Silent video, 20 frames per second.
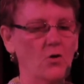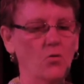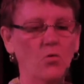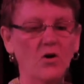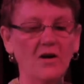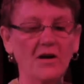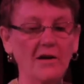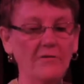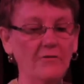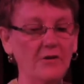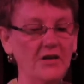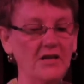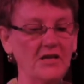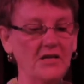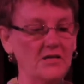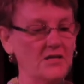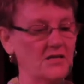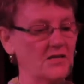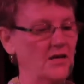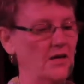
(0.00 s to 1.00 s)
whatever it
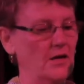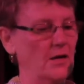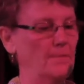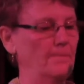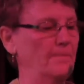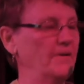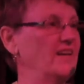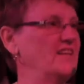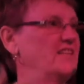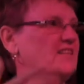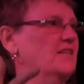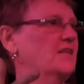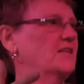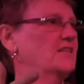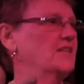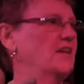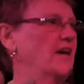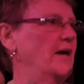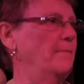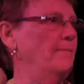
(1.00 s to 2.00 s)
is, a
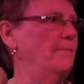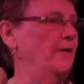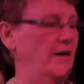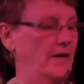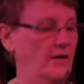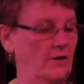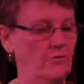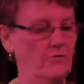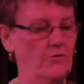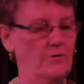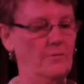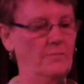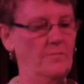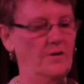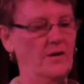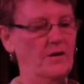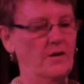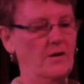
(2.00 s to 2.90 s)
plastics campaign group,